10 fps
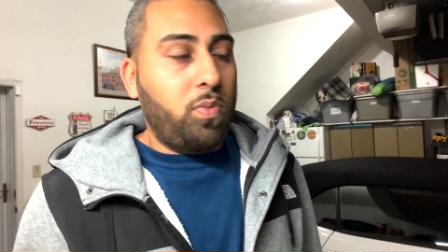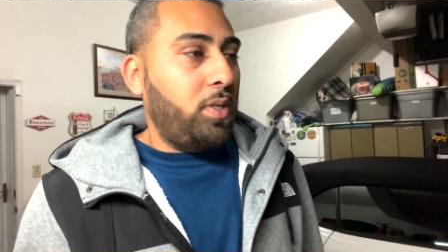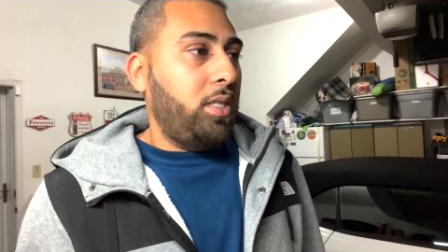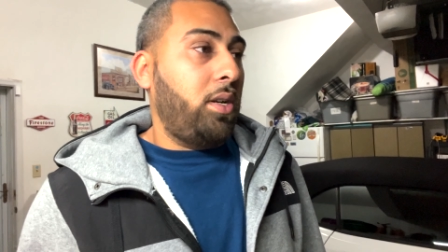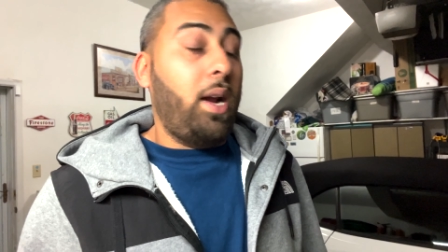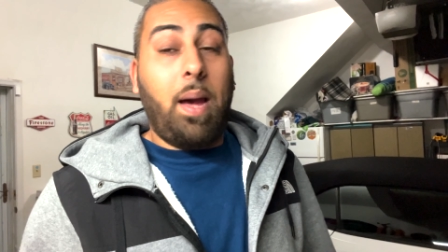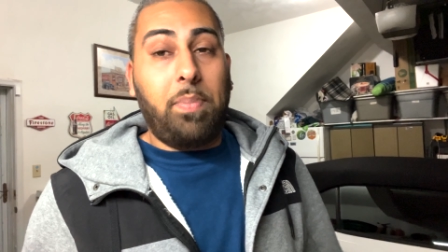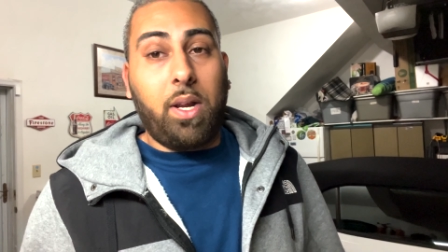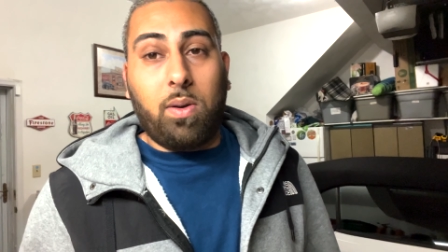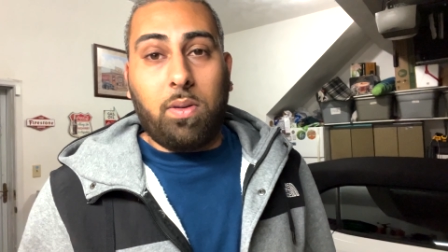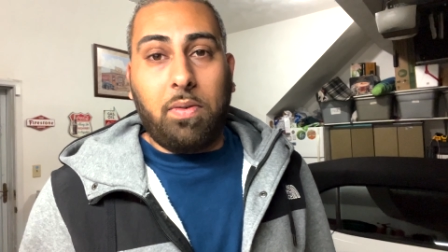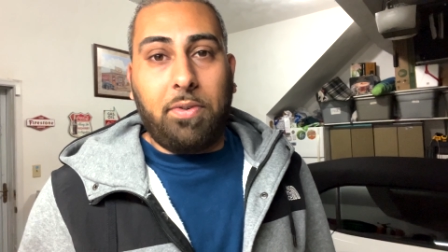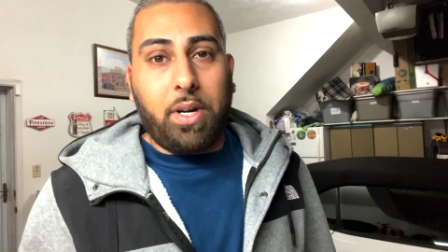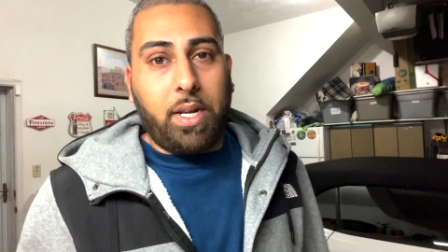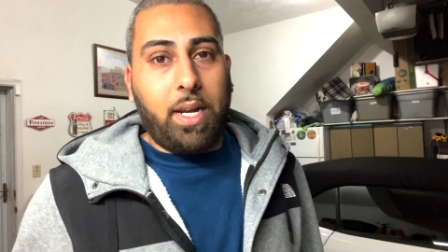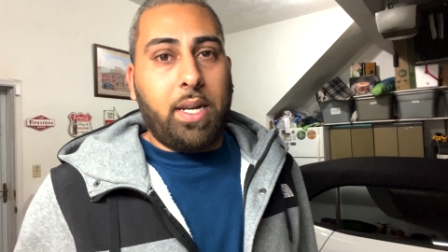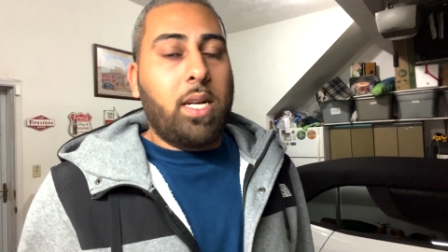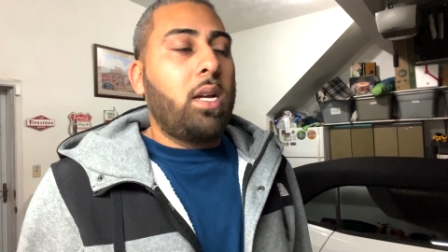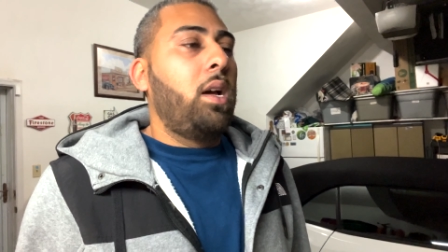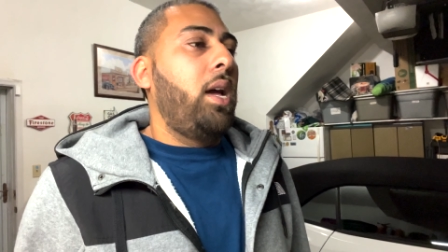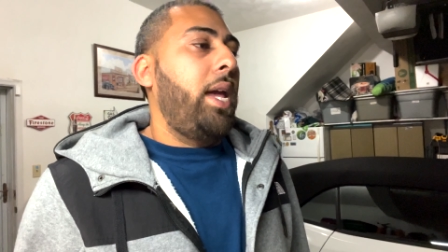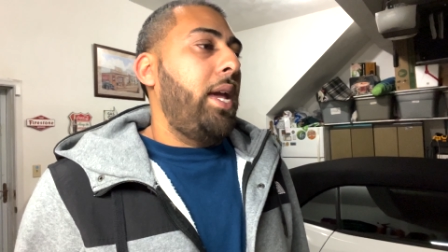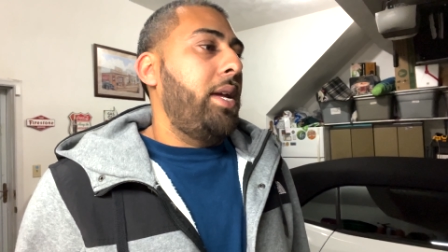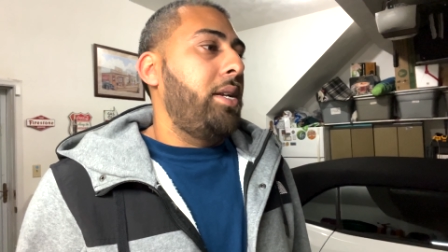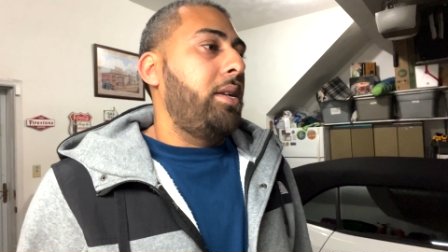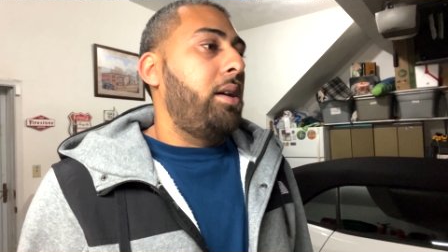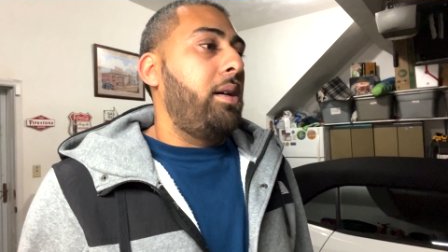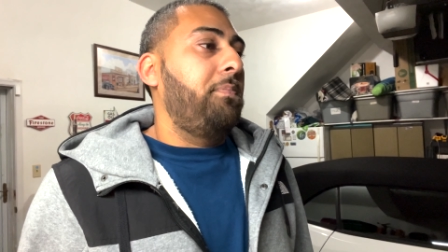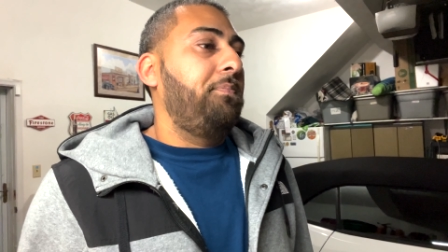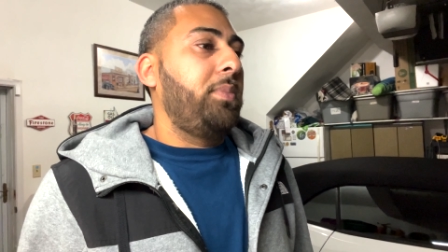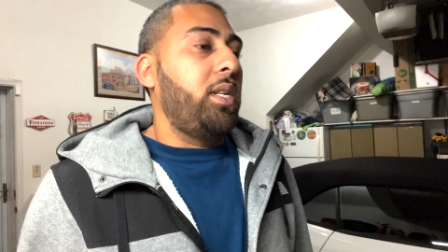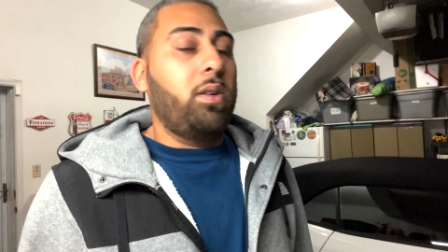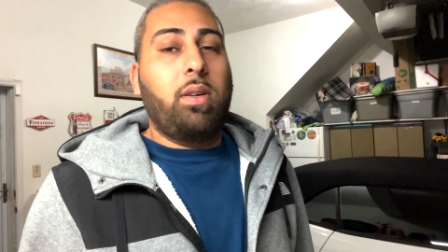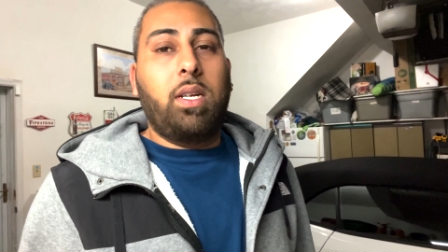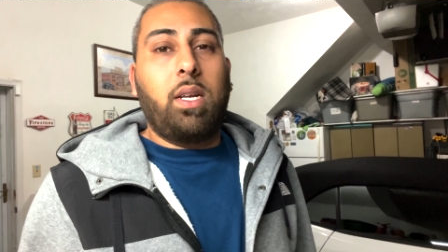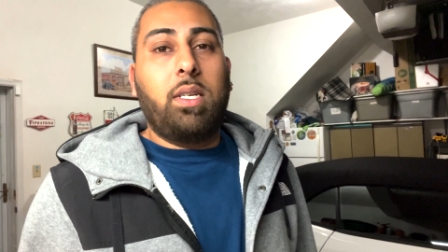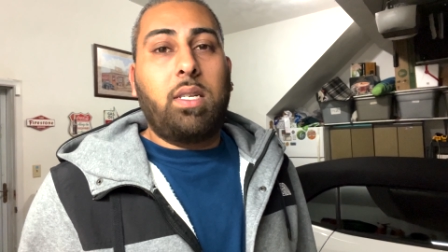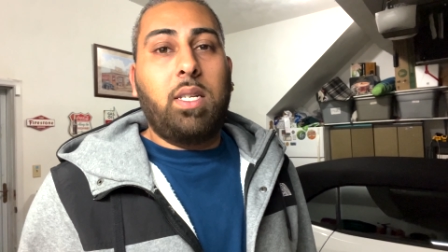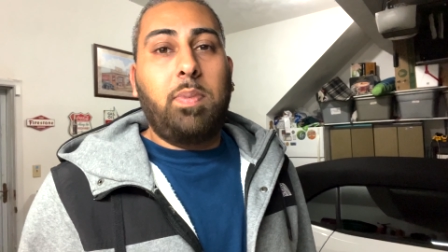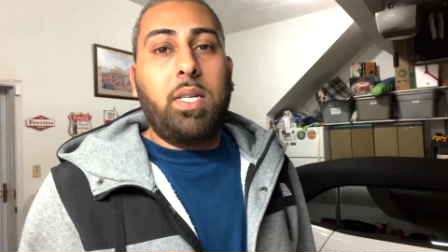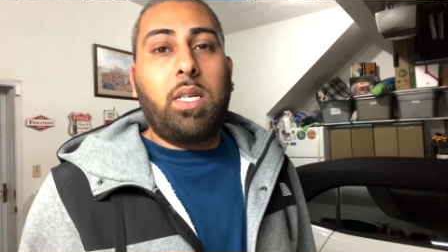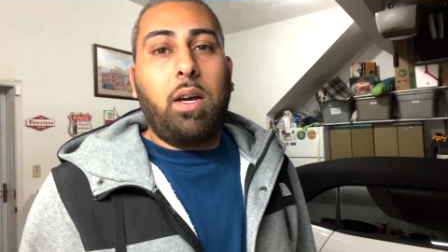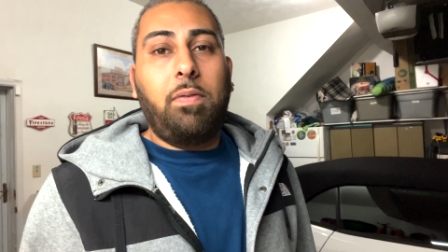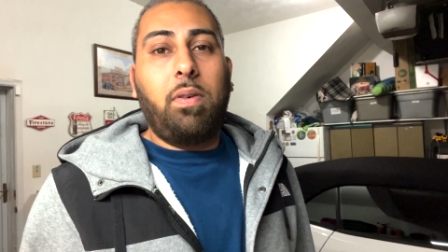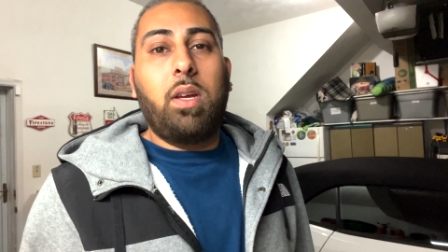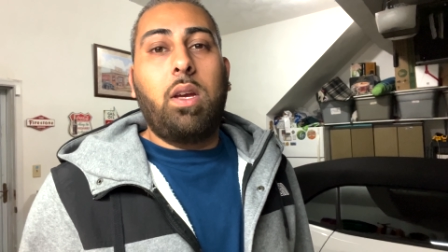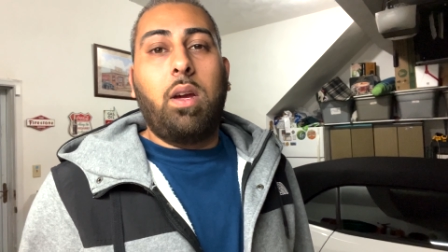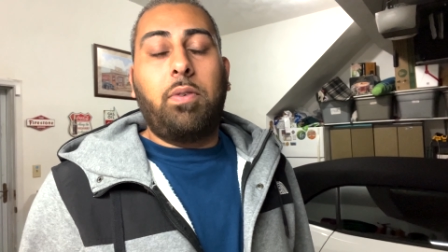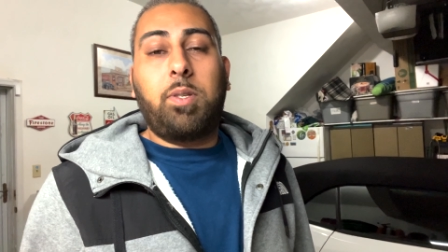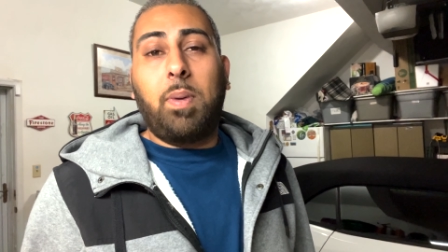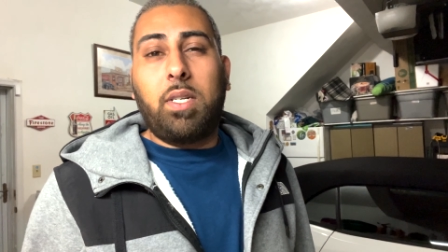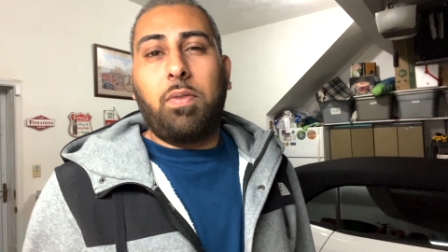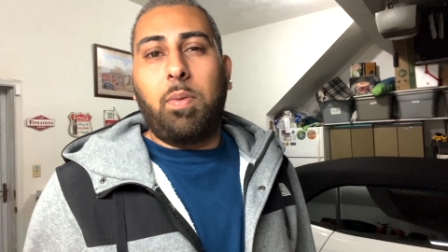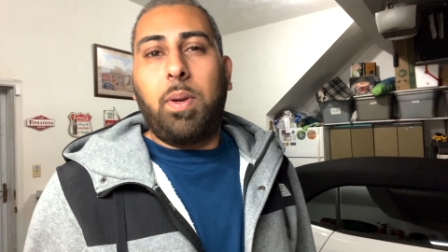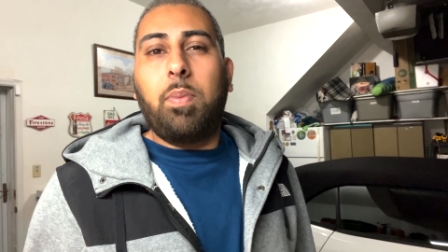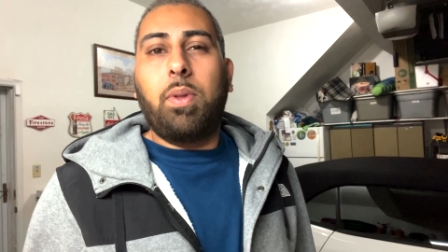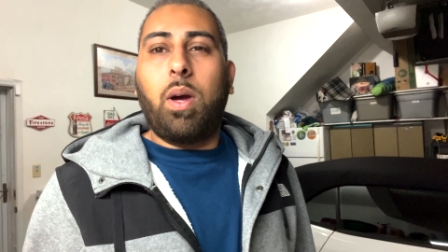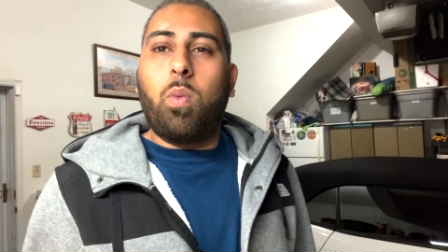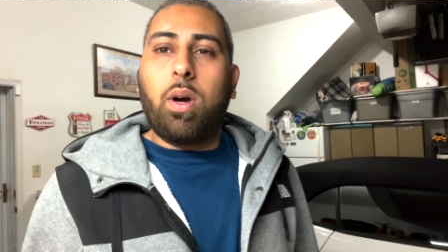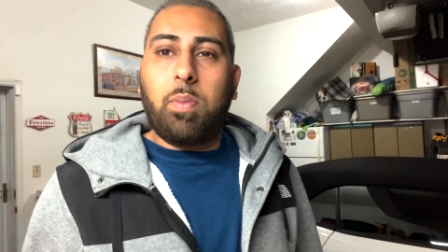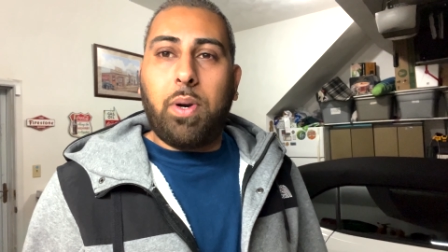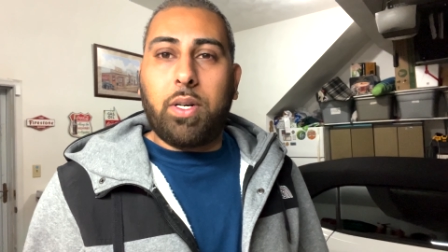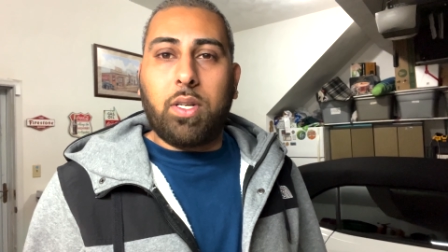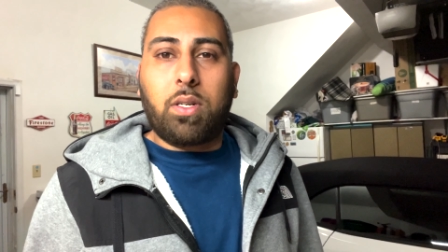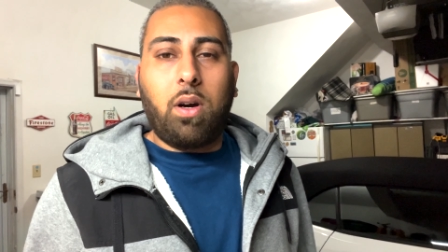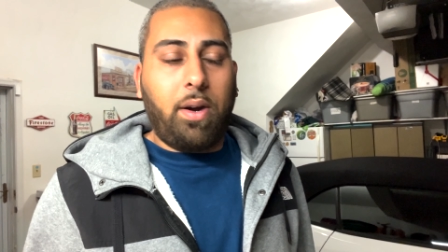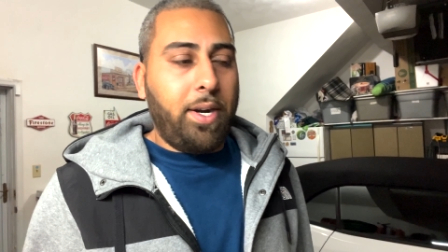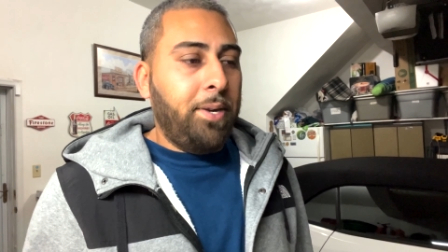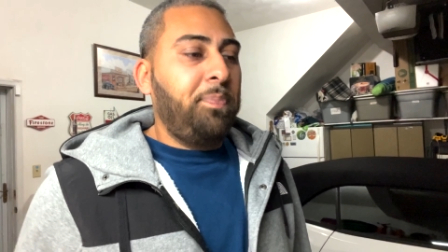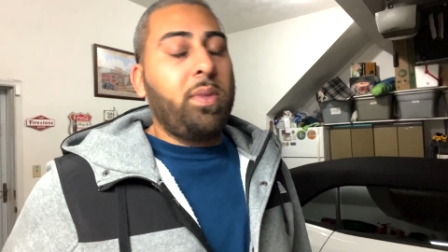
which are happening all over again. And you know, it's been tough, especially for people that want to purchase car.